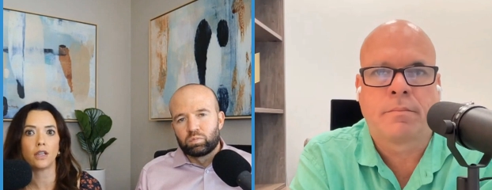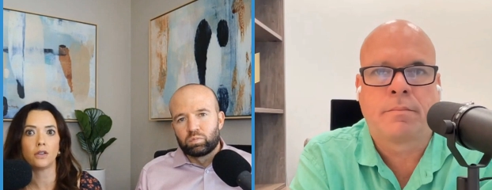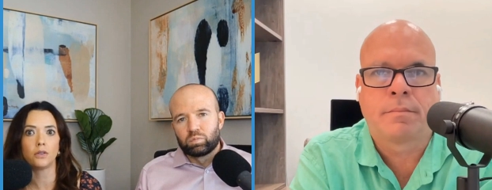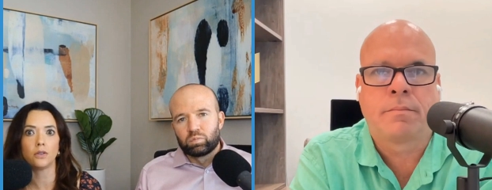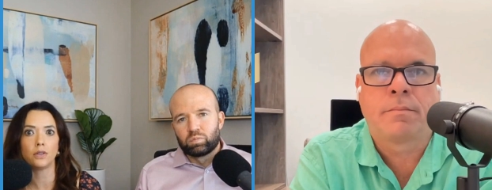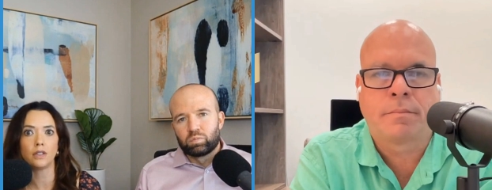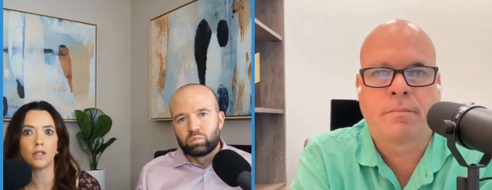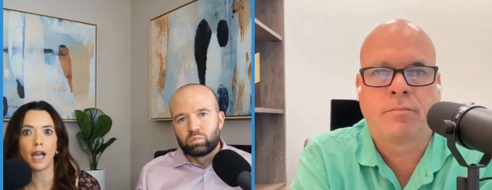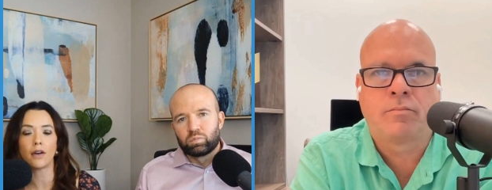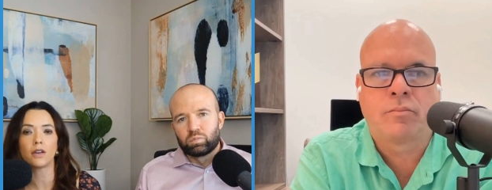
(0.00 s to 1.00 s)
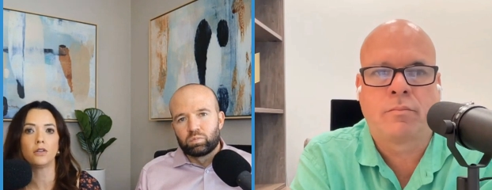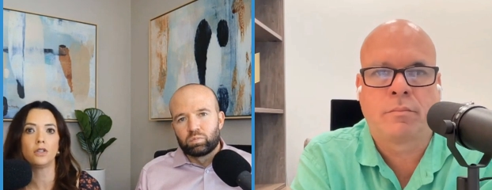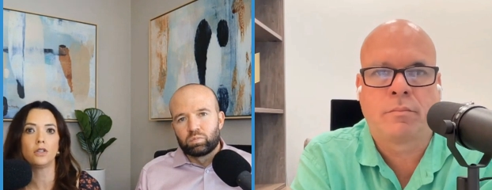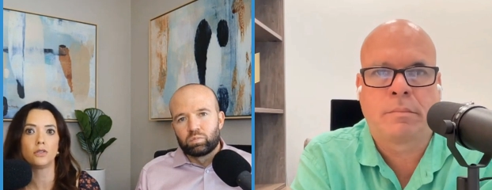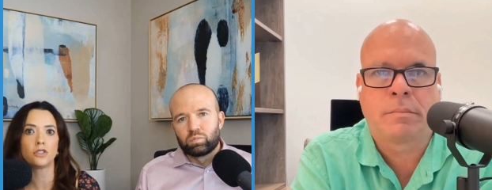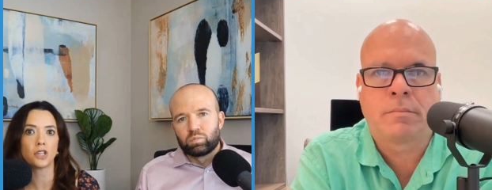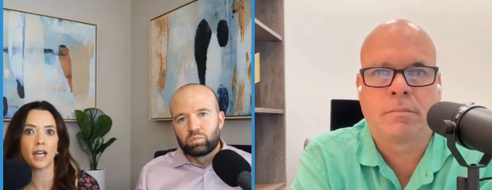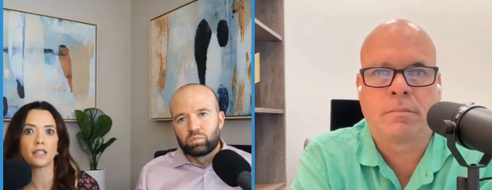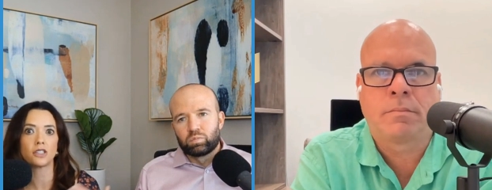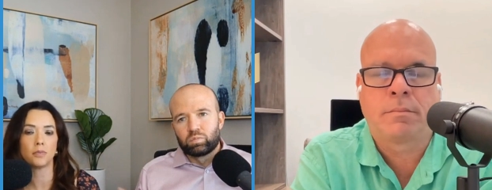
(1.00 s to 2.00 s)
Speaker 1: you how do you use
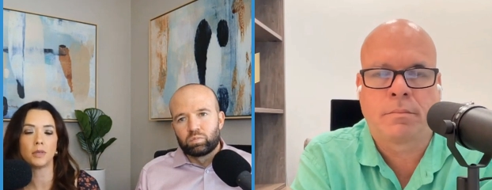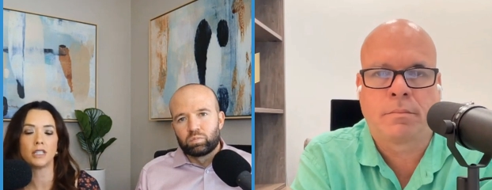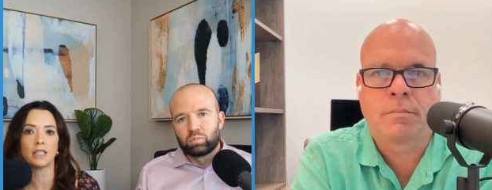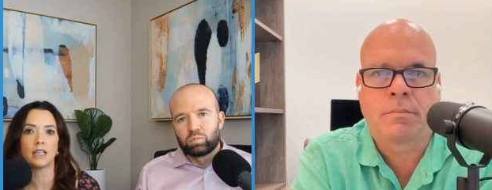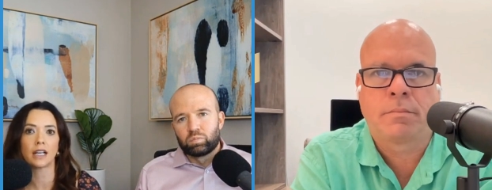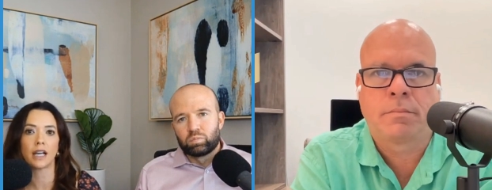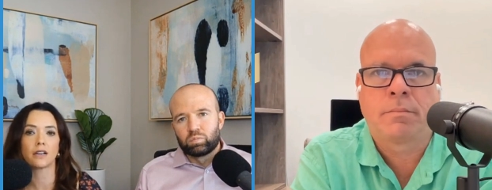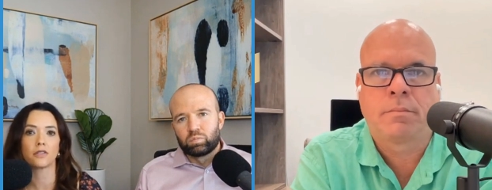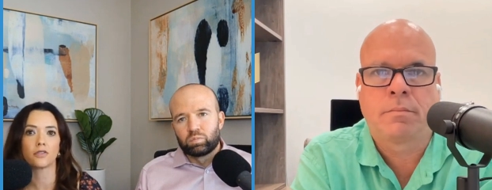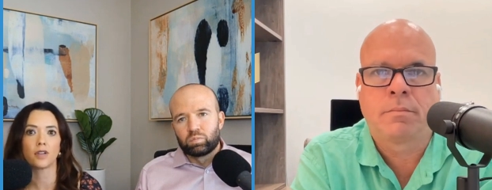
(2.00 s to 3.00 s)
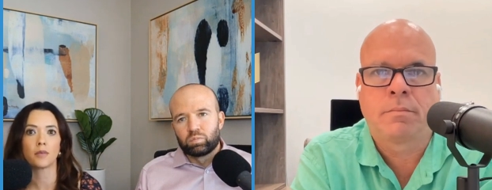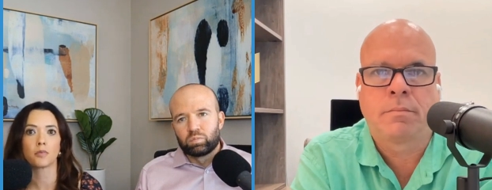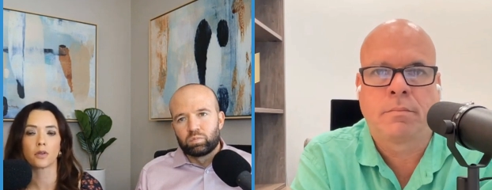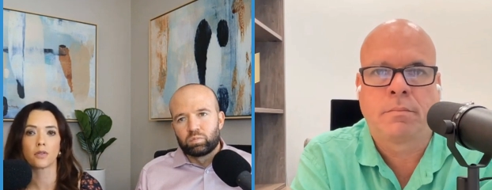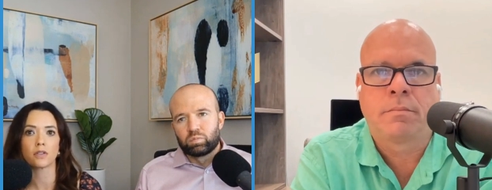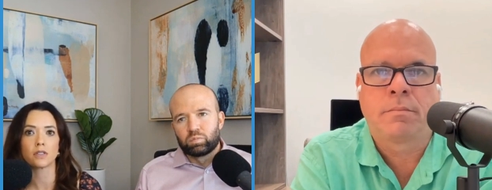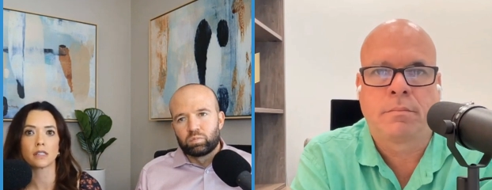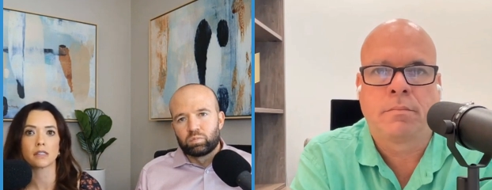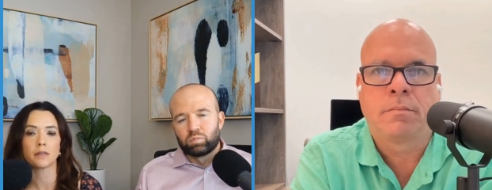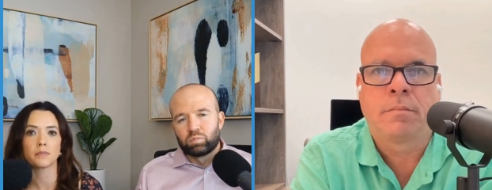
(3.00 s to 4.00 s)
Chat GPT to kind of improve those
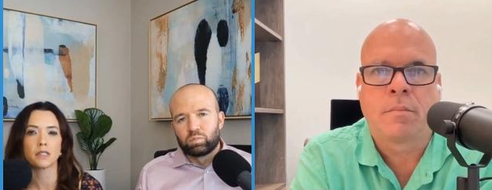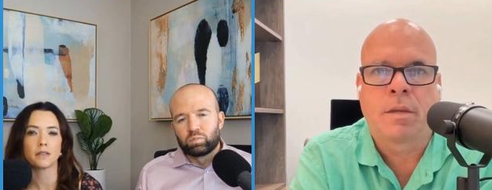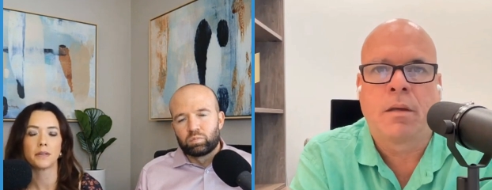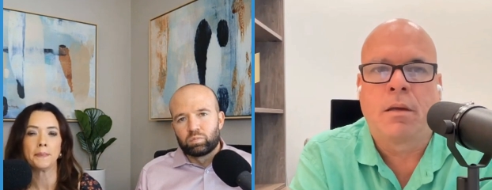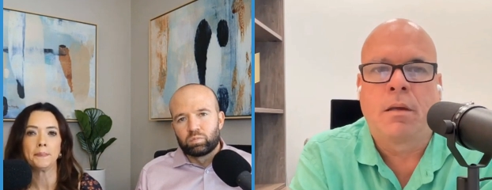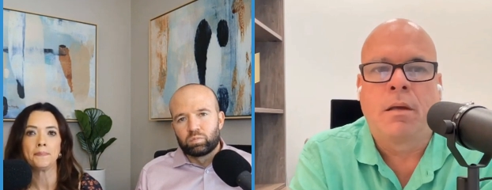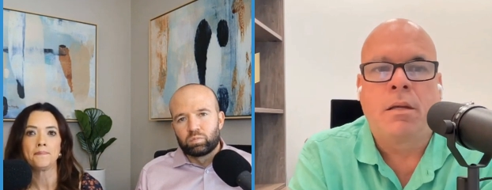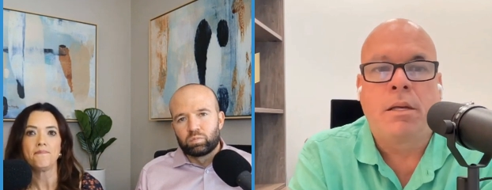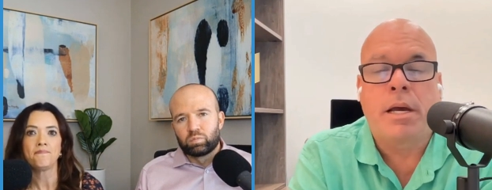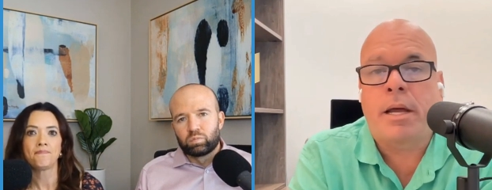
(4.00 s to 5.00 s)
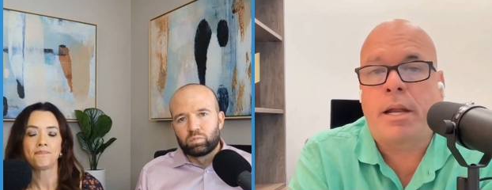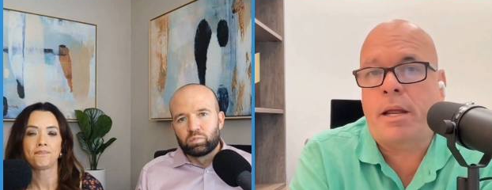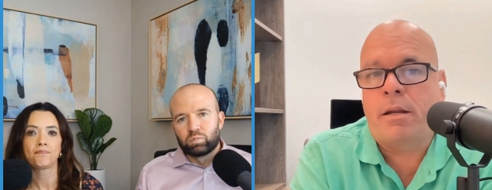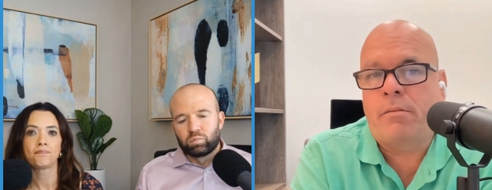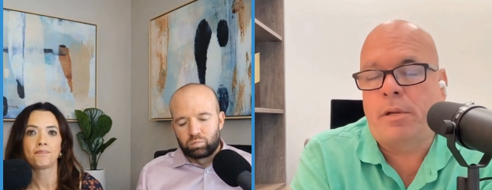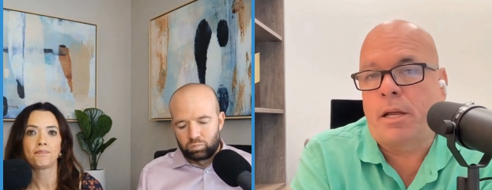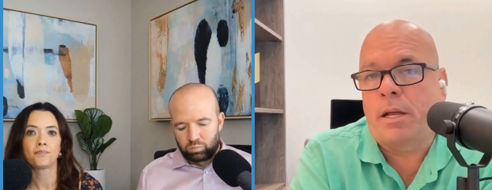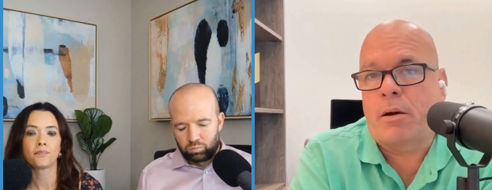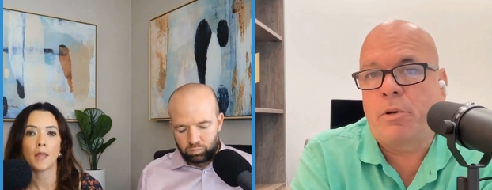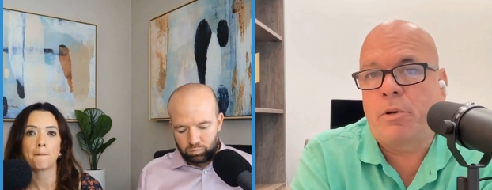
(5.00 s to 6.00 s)
systems?
Speaker 2: Yeah, and and
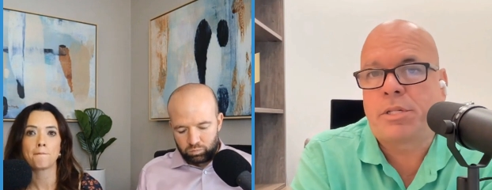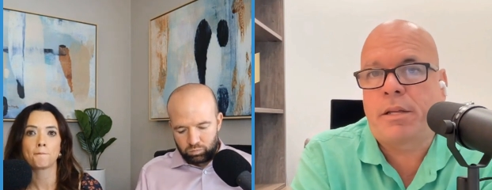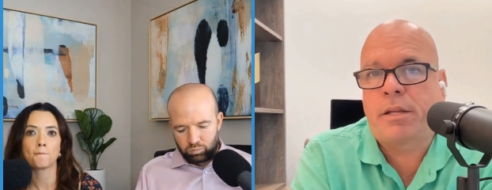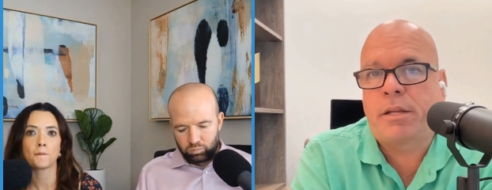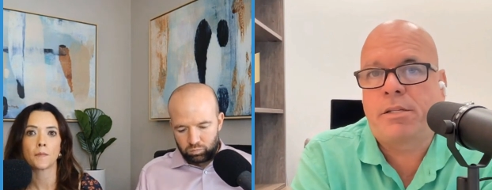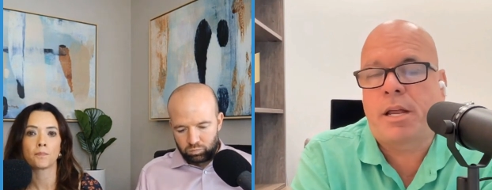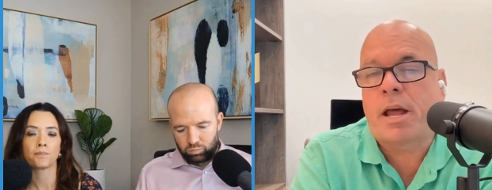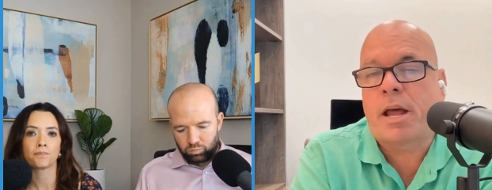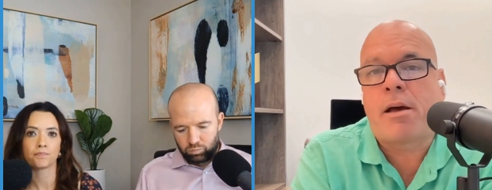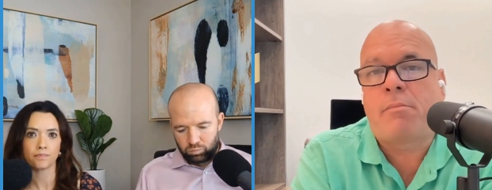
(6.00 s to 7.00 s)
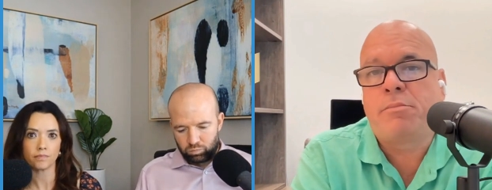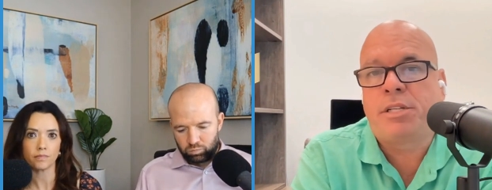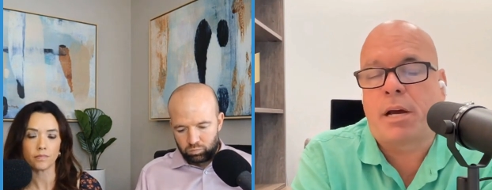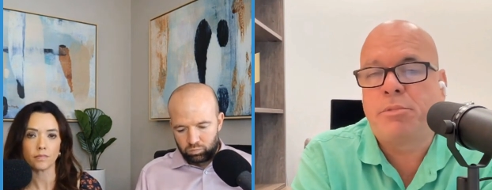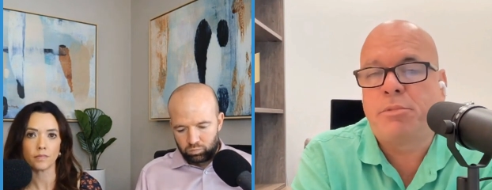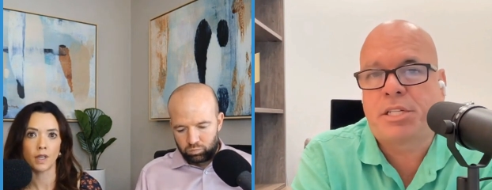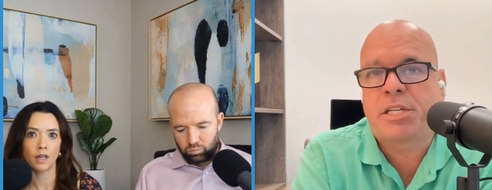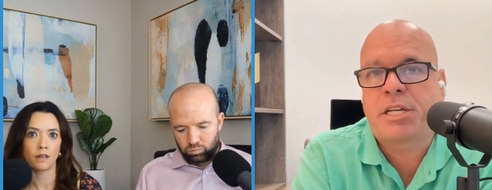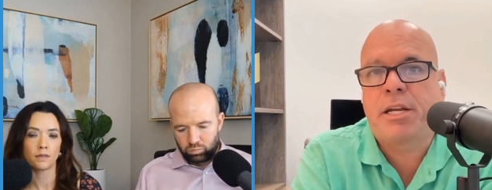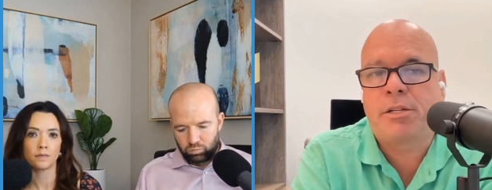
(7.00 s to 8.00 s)
uh, I will say this, and I, am I'm, I'm
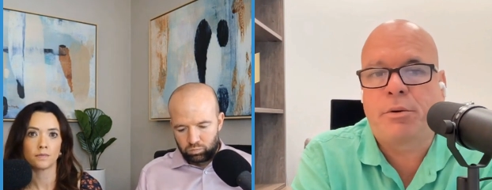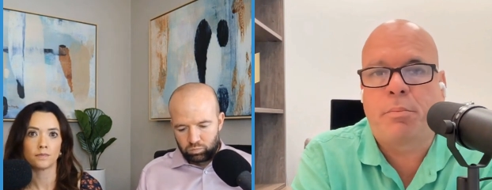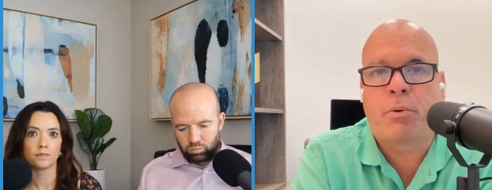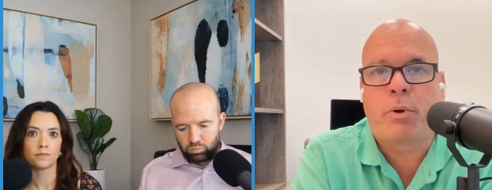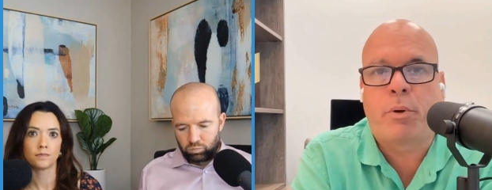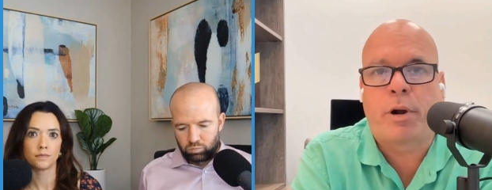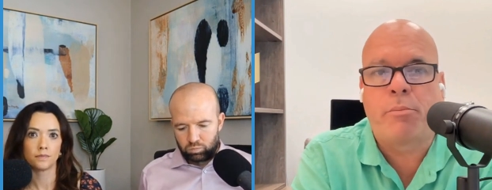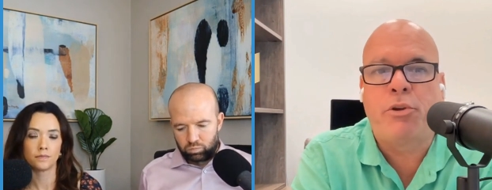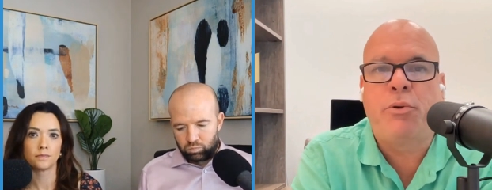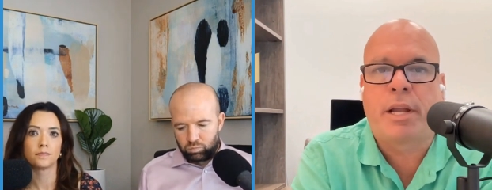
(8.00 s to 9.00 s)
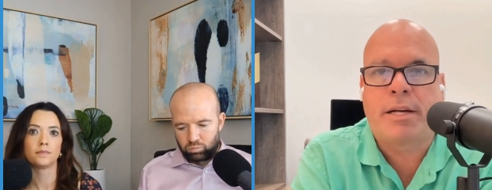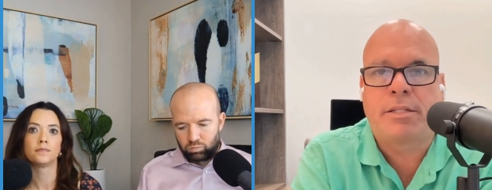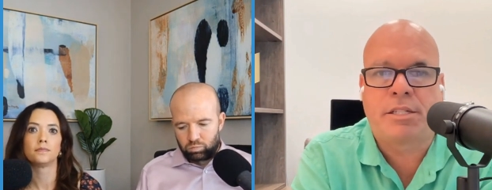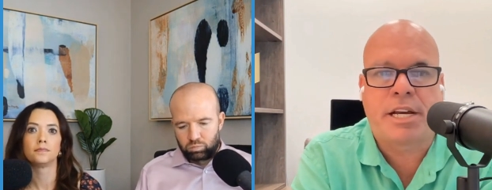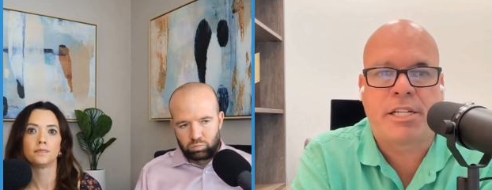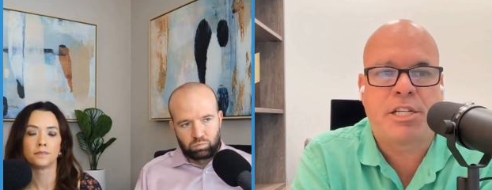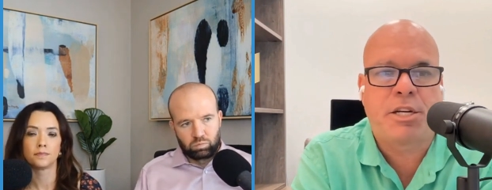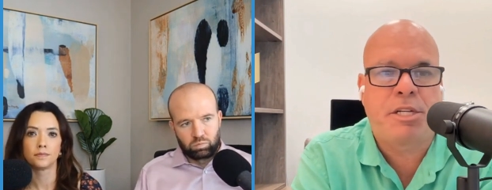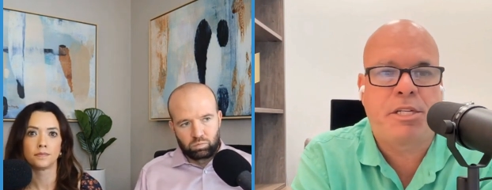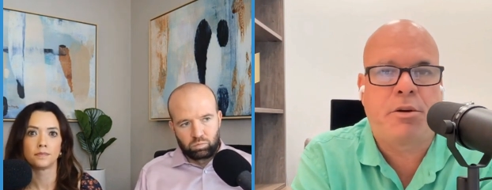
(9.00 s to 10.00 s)
just getting to a point where I'm utilizing Chat
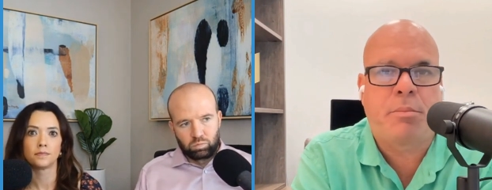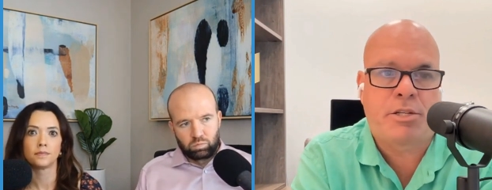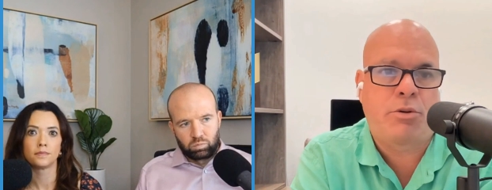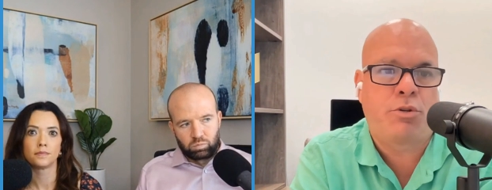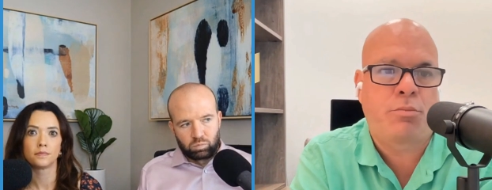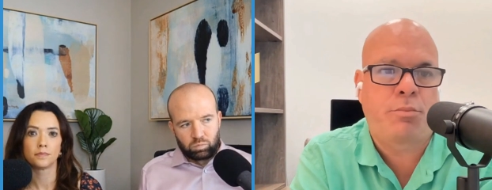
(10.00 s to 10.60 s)
GPT on my social